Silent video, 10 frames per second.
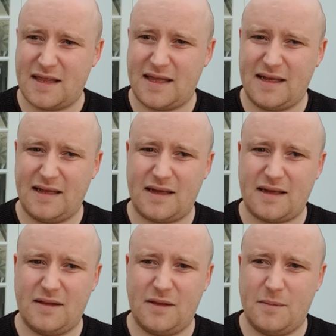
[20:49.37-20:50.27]
I think
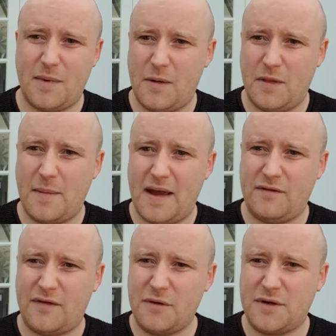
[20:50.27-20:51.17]
the main
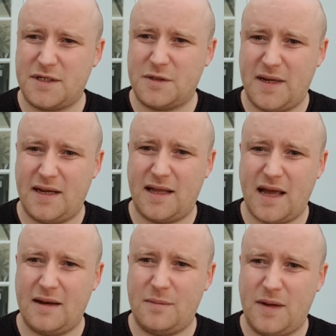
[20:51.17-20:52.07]
focus has been
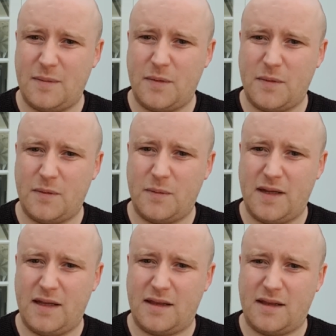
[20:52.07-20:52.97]
getting people
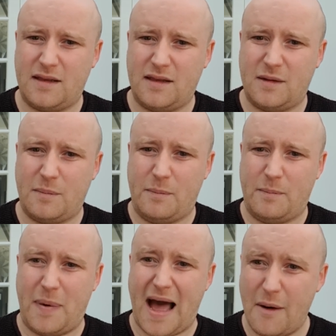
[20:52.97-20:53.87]
with the
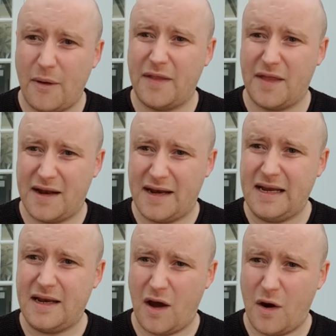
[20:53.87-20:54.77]
power that they
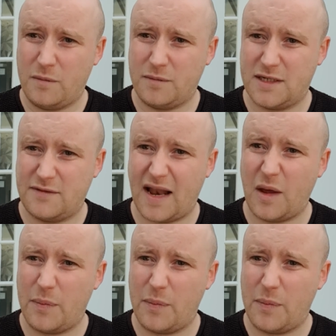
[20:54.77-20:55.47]
need at home to develop.